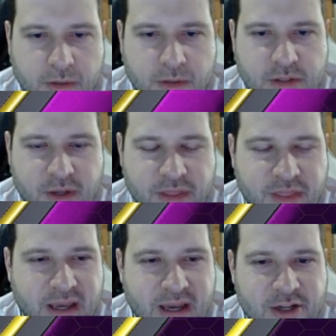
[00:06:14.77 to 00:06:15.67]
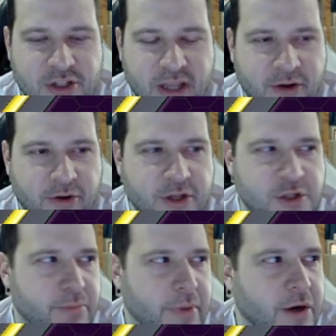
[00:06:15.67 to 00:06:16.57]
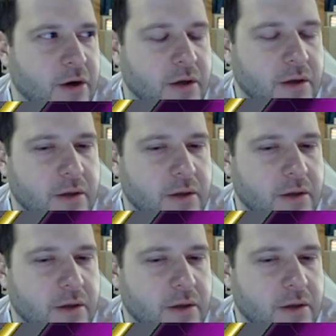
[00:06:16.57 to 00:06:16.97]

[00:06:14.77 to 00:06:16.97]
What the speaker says: So I think I just like Greninja better.